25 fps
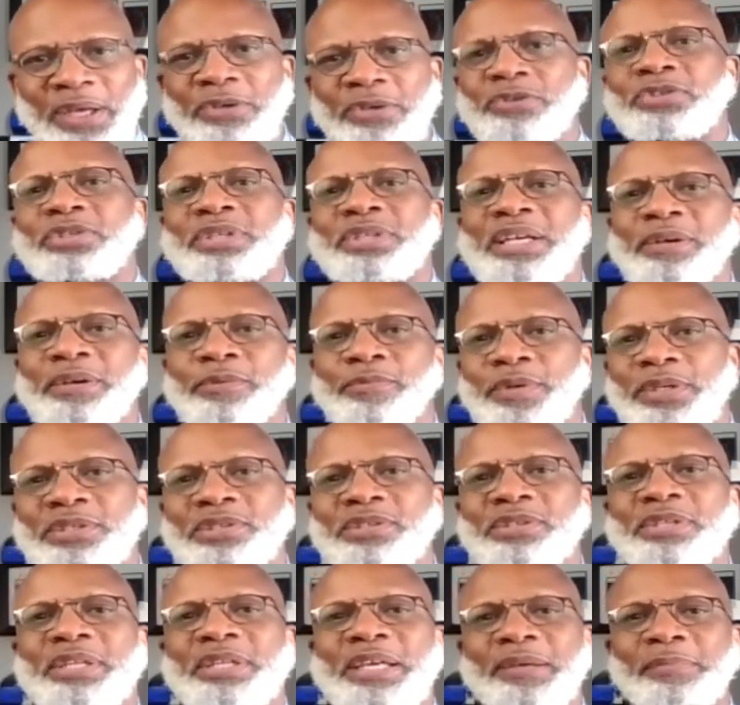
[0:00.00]
understand what
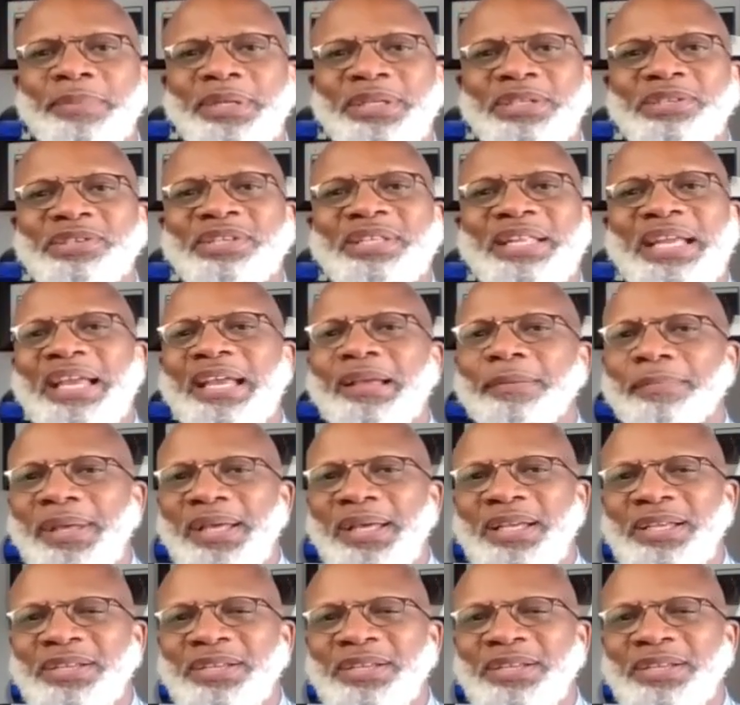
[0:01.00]
STEM and STEAM